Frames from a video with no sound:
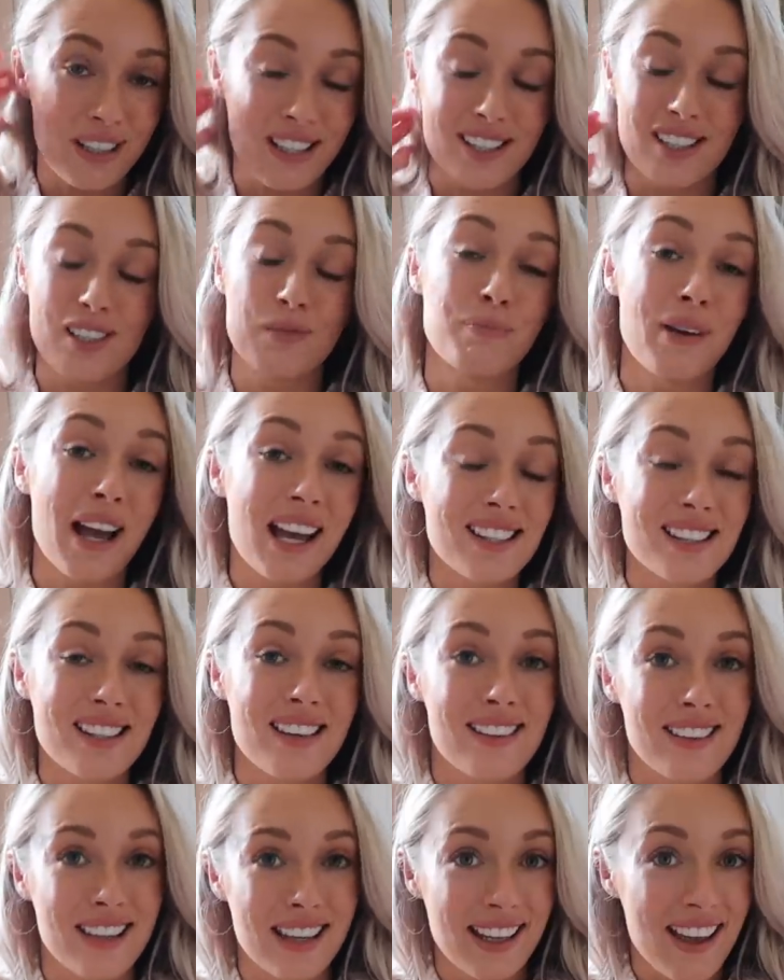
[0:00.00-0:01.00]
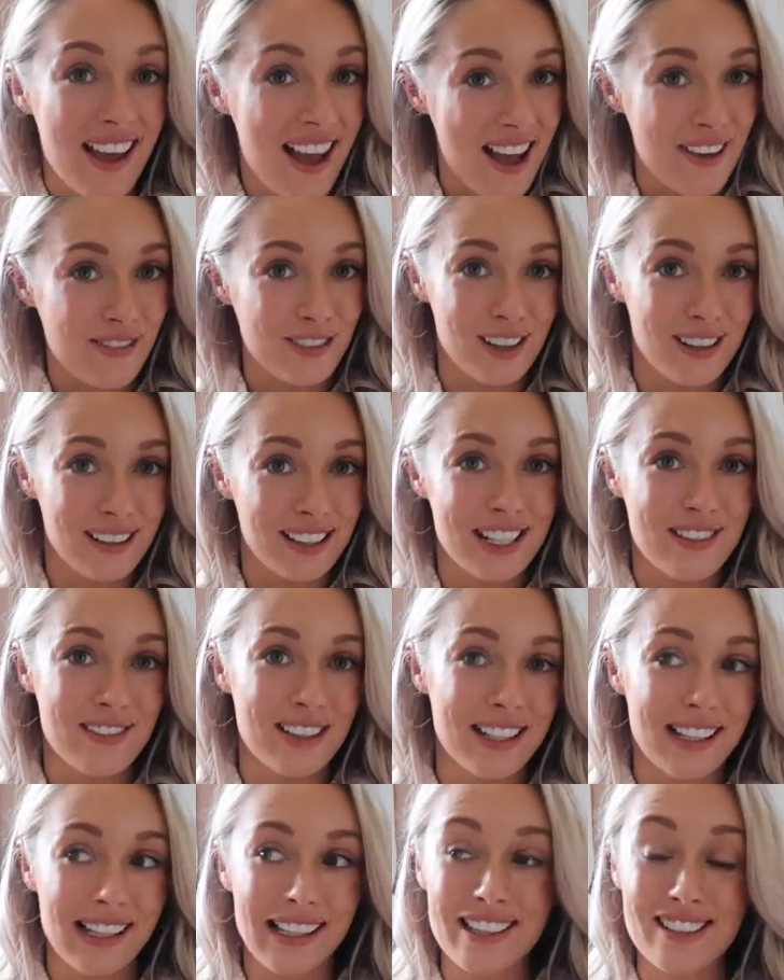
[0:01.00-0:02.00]
It's the best thing ever. I'll leave
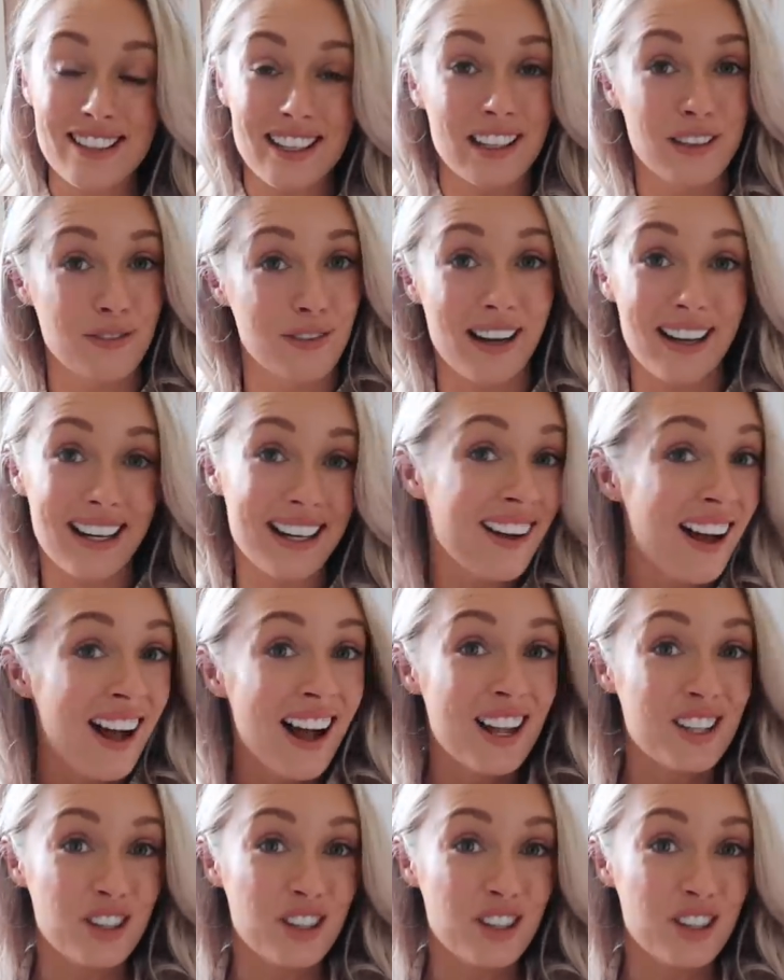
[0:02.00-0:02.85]
it linked at the very